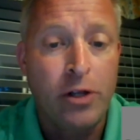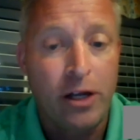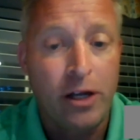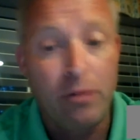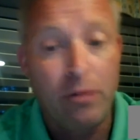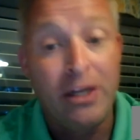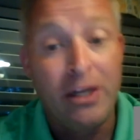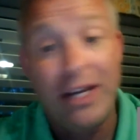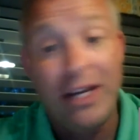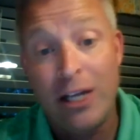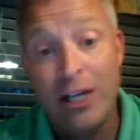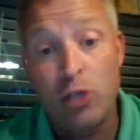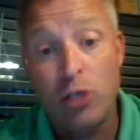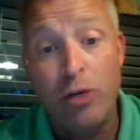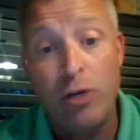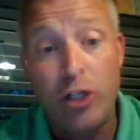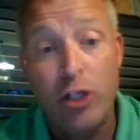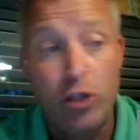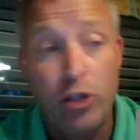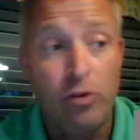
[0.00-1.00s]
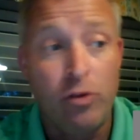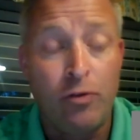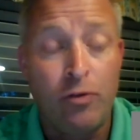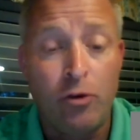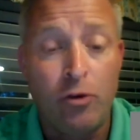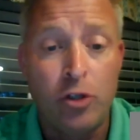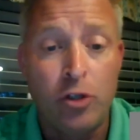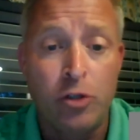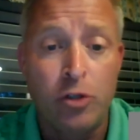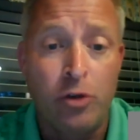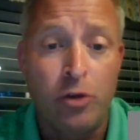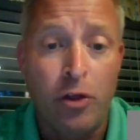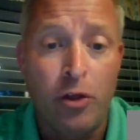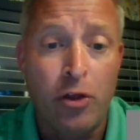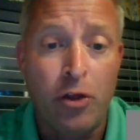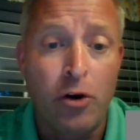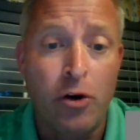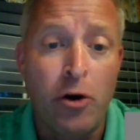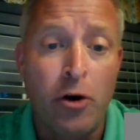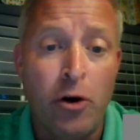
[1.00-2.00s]
That'll be next week, June 1st through the
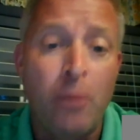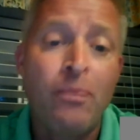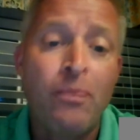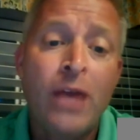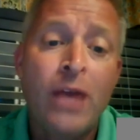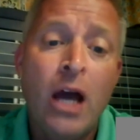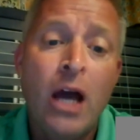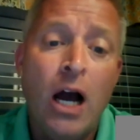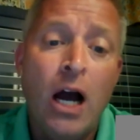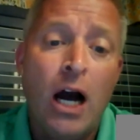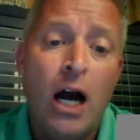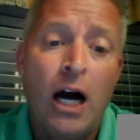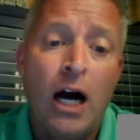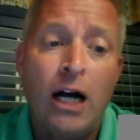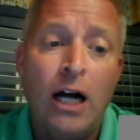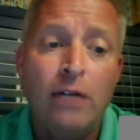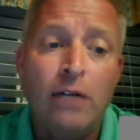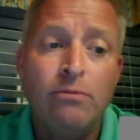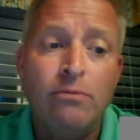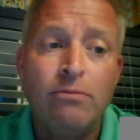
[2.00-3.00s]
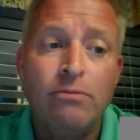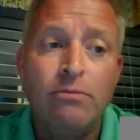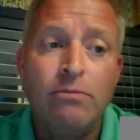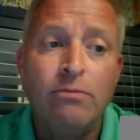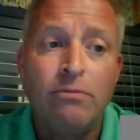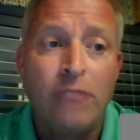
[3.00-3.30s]
3rd.